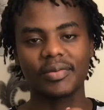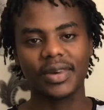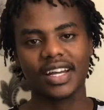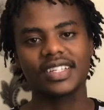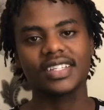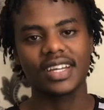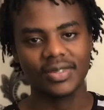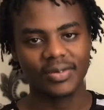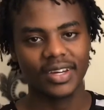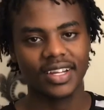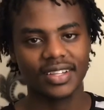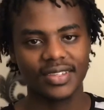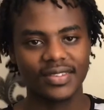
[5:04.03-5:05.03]
cash as well.
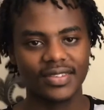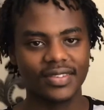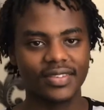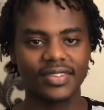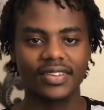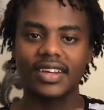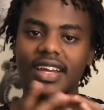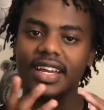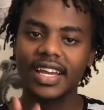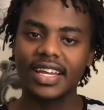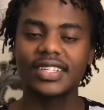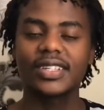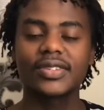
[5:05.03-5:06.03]
So
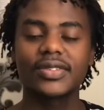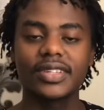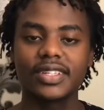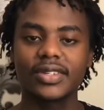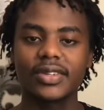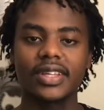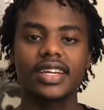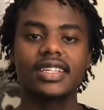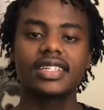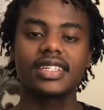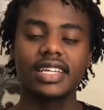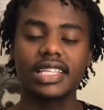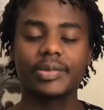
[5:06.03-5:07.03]
get into it knowing that it
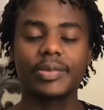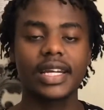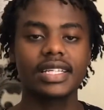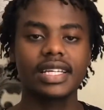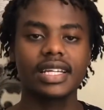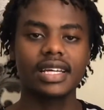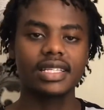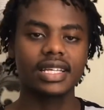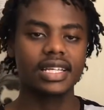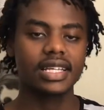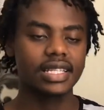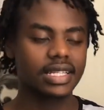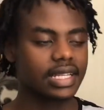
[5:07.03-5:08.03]
needs maintenance and
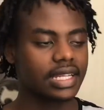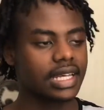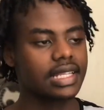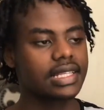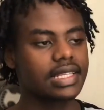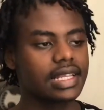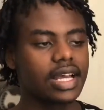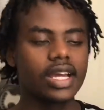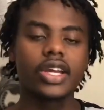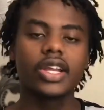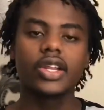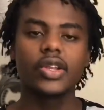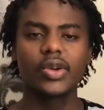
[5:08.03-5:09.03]
it needs,
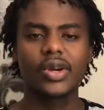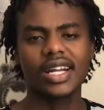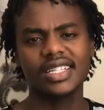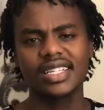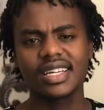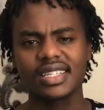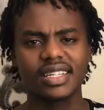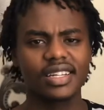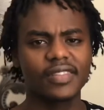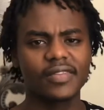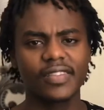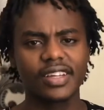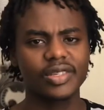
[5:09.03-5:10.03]
look at it as an
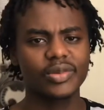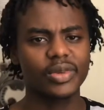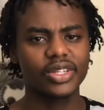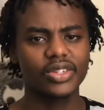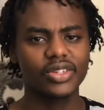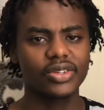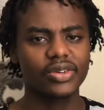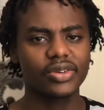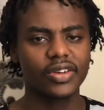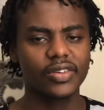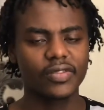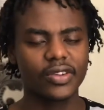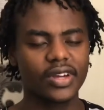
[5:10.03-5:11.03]
investment, you know. If
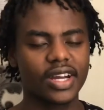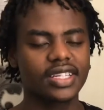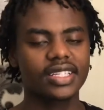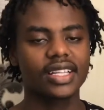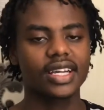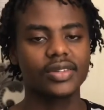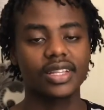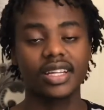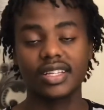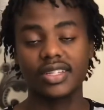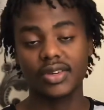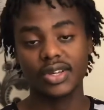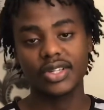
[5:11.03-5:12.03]
you look at it that way, then it's
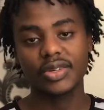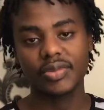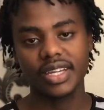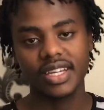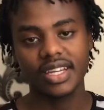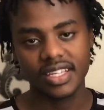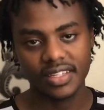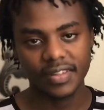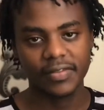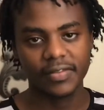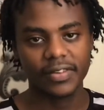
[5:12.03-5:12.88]
going to be easy for